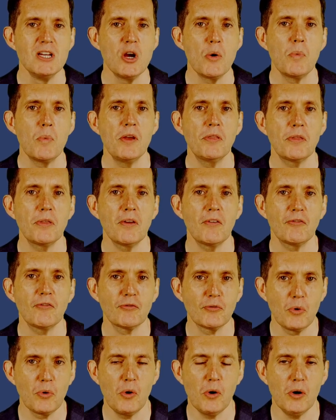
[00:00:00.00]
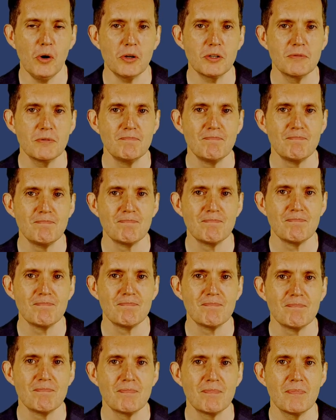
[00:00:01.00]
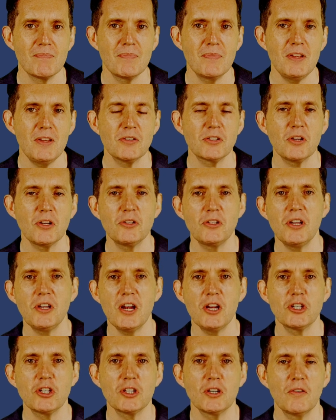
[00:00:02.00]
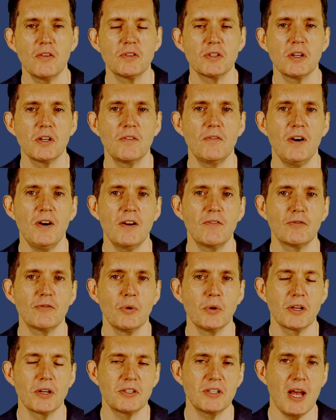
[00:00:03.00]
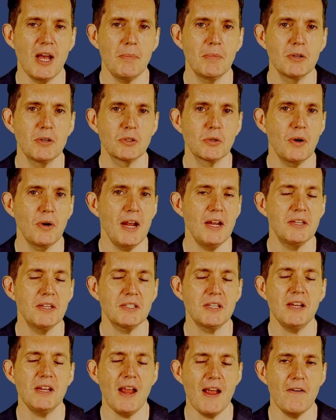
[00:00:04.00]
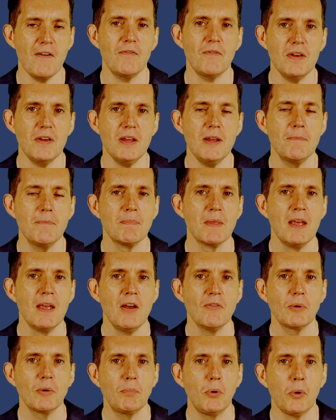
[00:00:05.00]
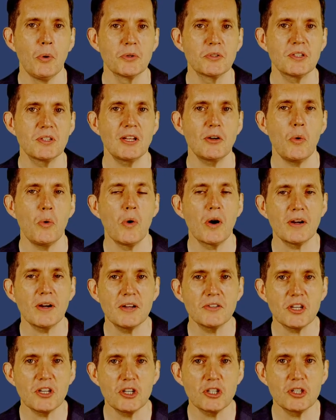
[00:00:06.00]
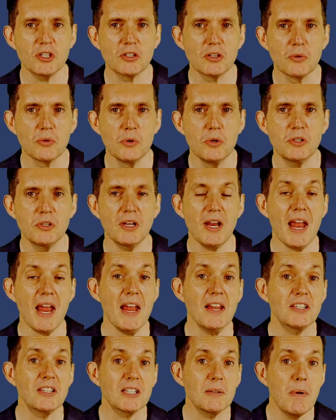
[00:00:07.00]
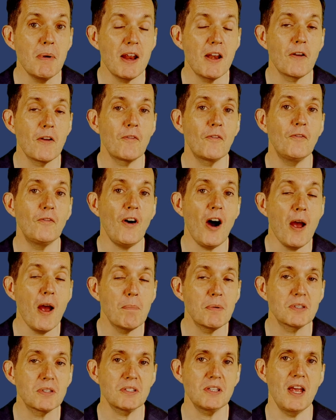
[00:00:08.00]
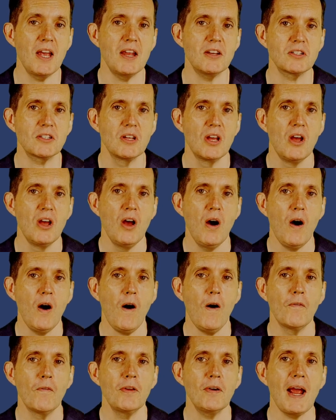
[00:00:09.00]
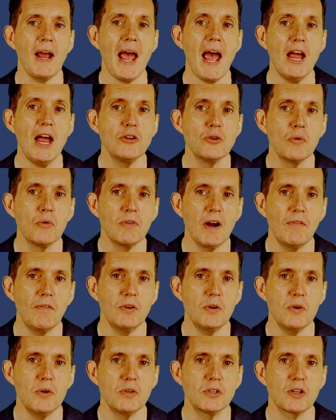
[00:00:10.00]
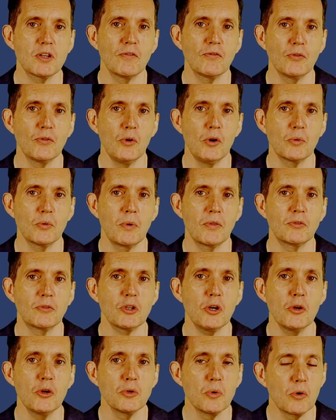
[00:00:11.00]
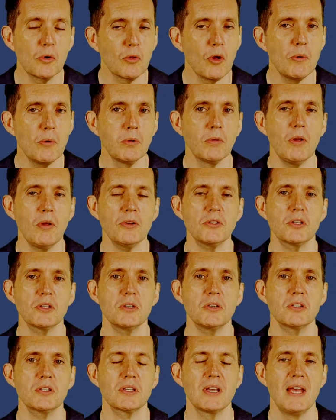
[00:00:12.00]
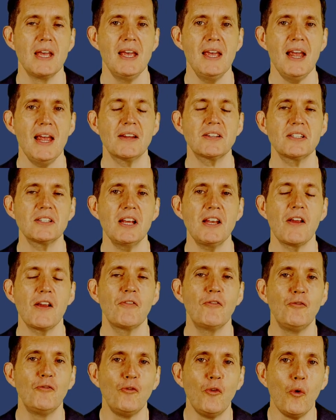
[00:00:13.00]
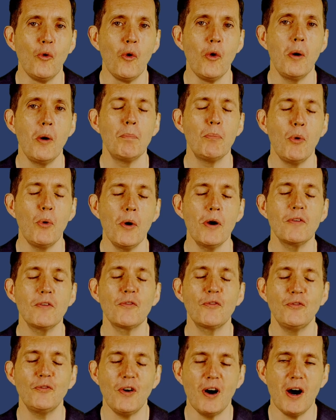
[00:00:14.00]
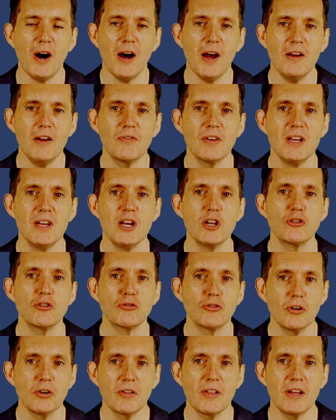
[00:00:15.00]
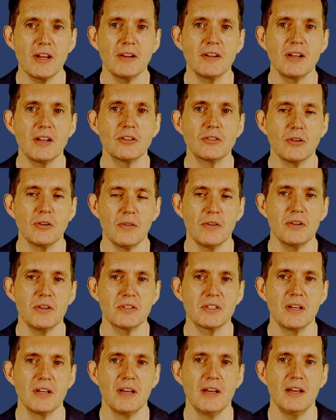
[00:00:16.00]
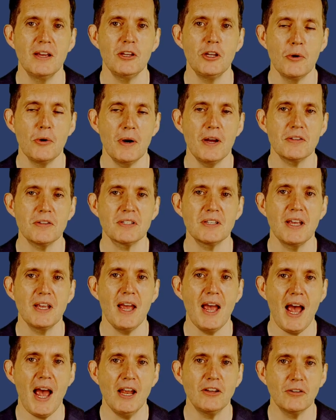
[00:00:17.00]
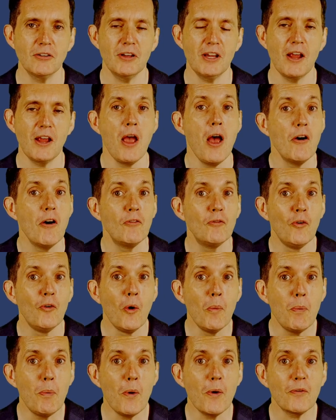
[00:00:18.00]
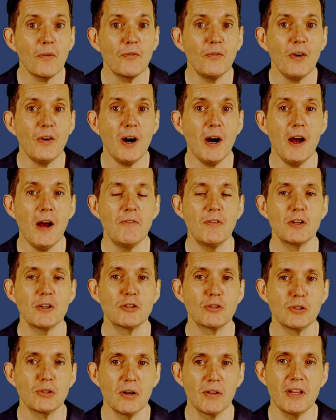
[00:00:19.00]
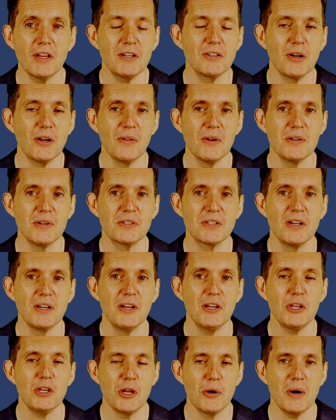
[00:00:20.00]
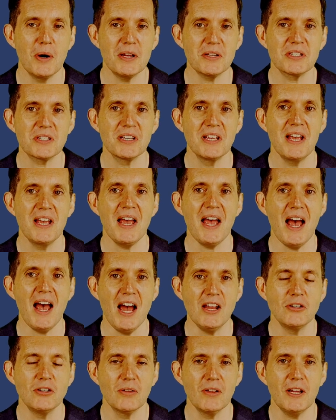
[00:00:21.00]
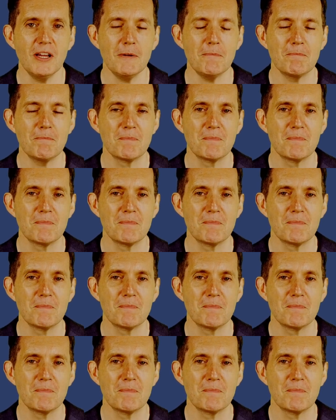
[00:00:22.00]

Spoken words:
With fraud, the Association of Certified Fraud Examiners, or ACFE, reports that organizations lose an estimated 5% of their annual revenues to fraud, with total global losses exceeding $4.5 trillion US annually. $4.5 trillion US annually.